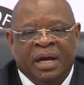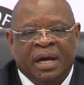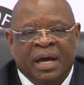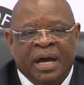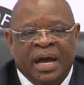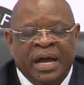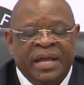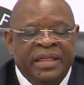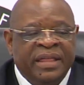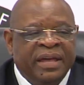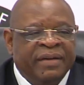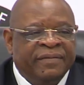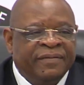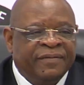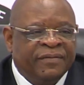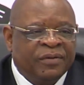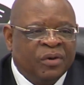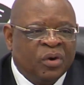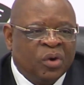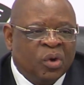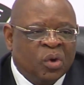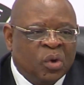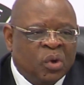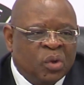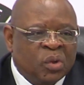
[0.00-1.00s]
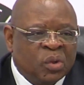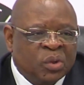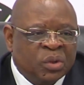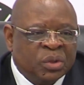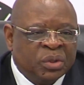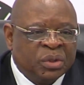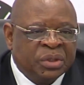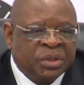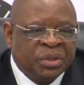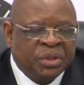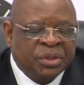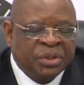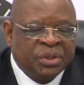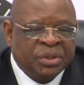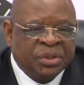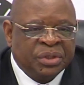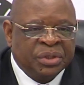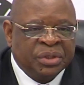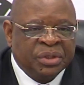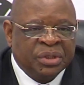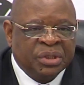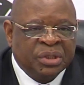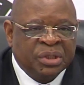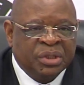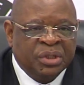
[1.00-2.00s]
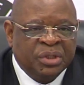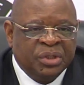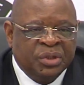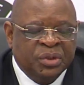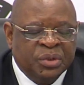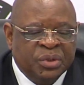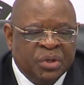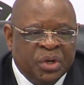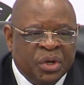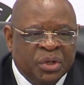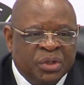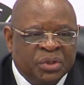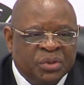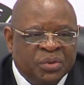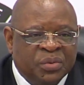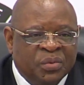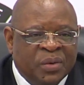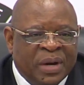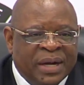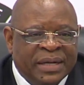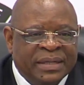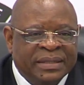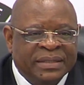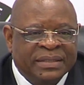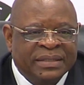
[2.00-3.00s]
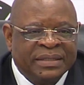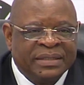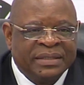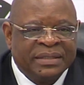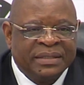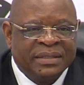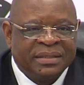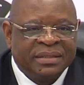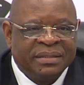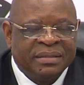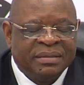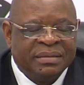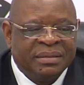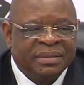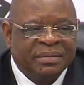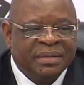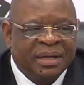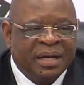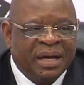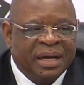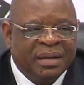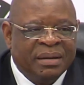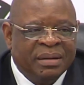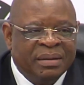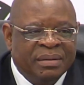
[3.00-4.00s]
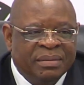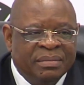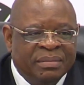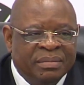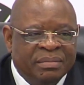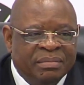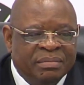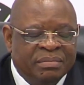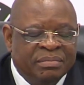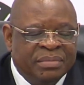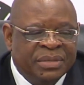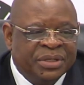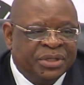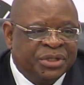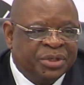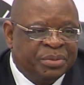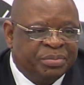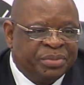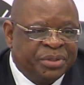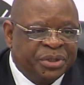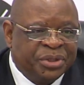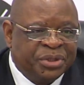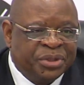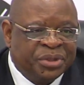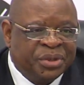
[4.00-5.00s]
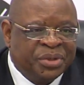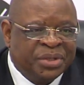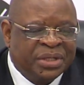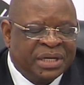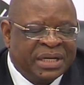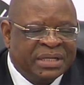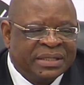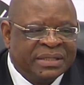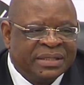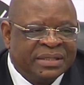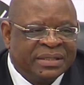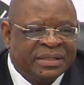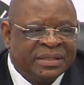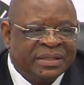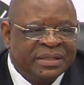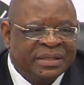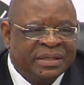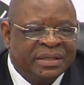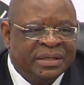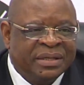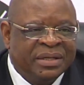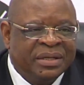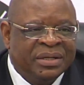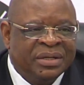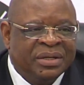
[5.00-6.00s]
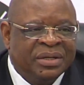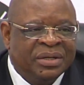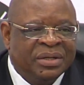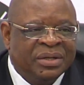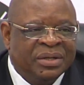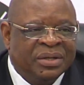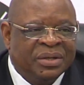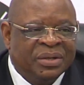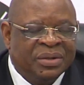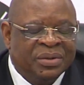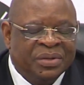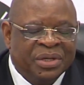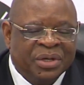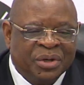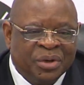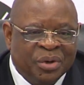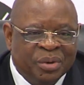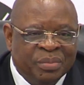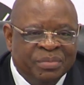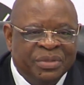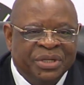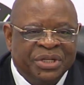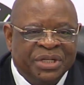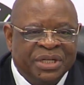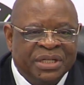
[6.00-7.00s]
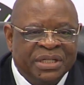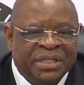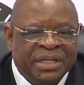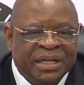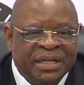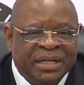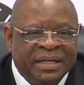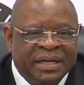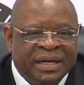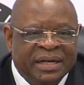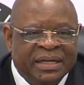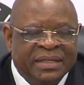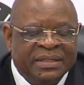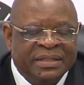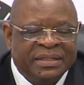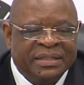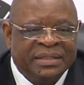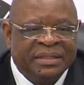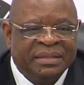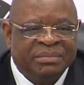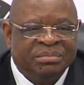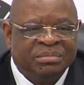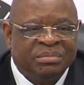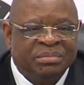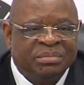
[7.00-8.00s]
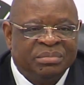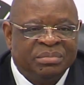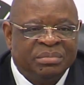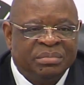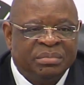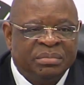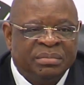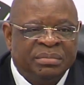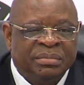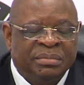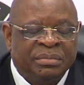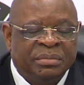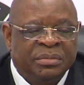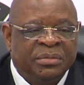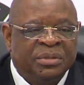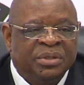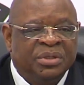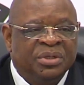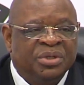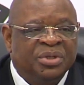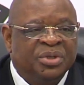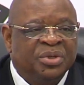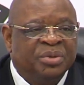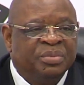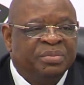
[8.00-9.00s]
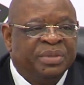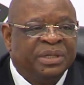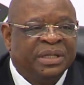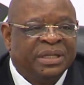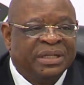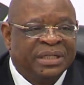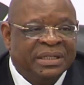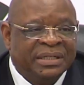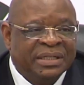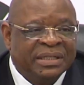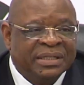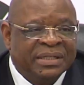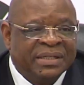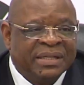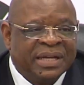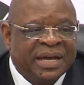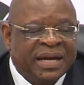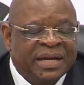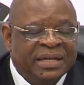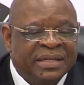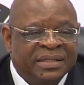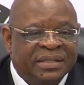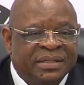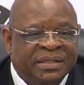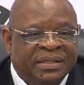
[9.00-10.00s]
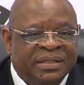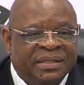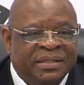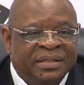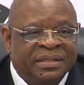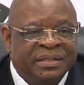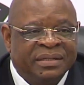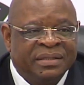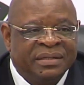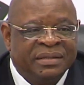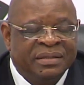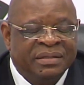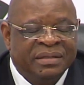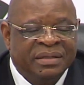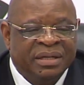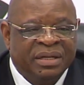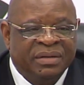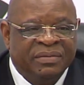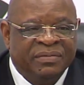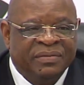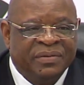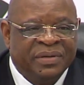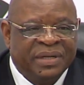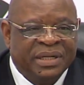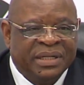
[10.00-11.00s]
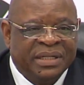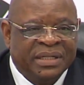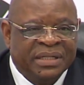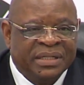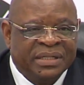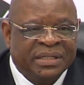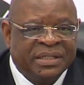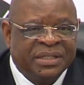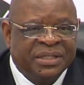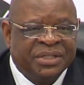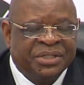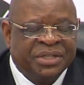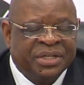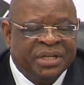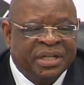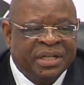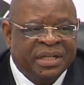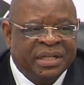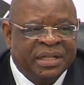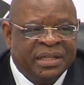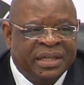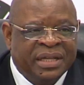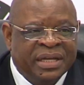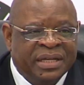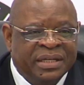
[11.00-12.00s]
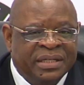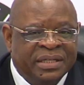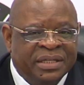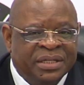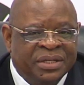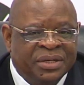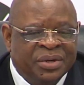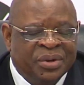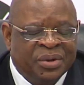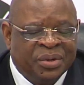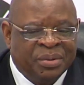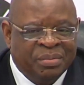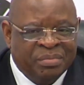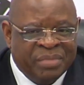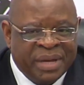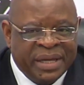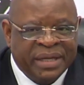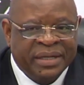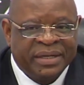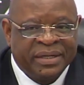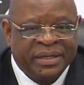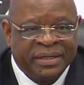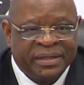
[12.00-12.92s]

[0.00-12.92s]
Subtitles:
I therefore do not want Mr. Pretorius or the Commission's legal team to be criticized for a decision that they did not make.